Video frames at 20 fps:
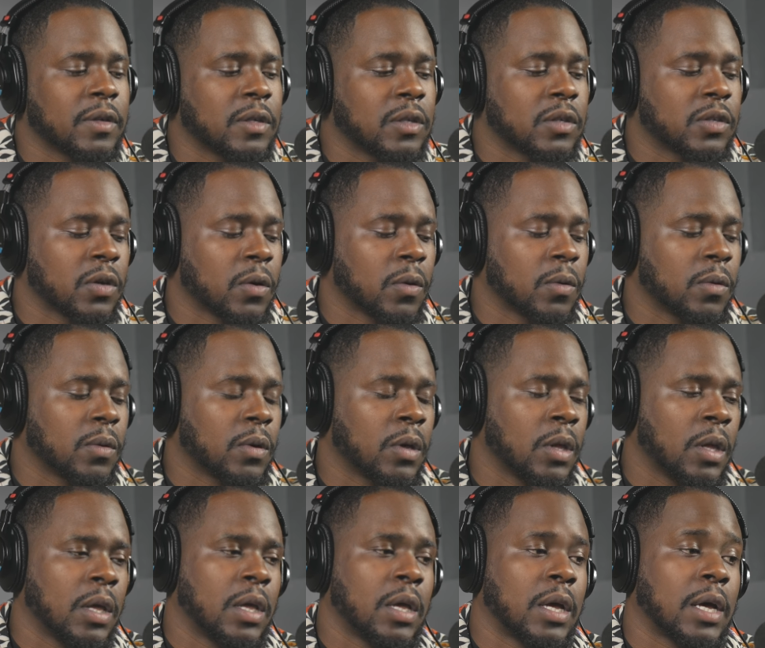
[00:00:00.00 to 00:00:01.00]
So
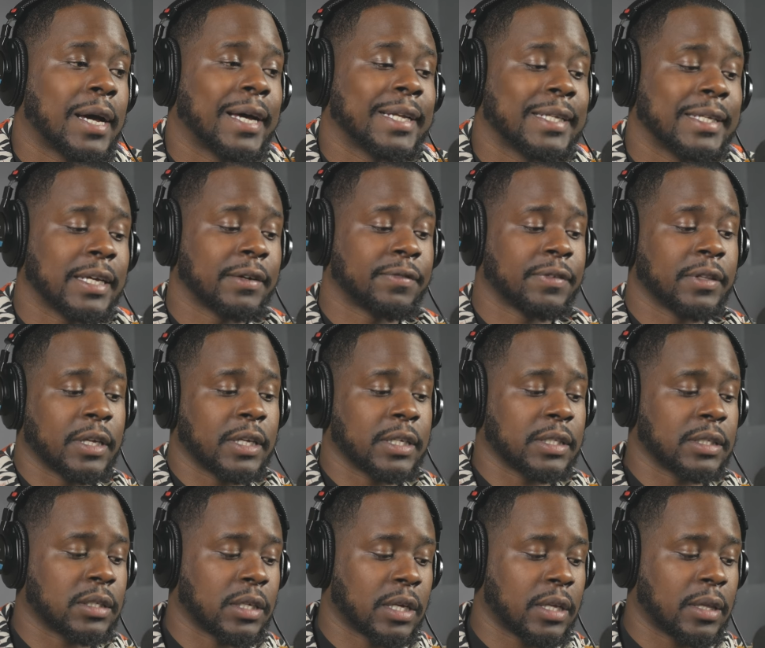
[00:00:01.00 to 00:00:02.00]
I definitely can
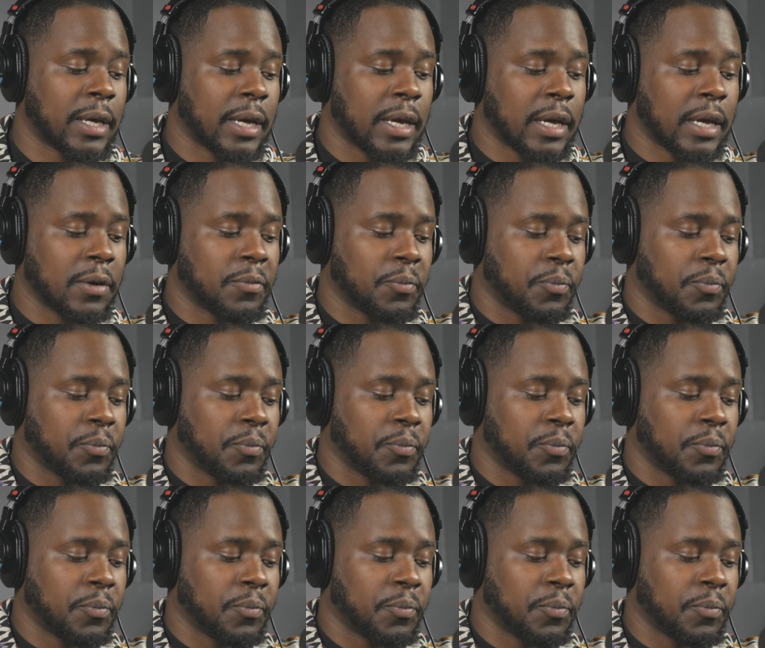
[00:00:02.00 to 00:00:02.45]
say that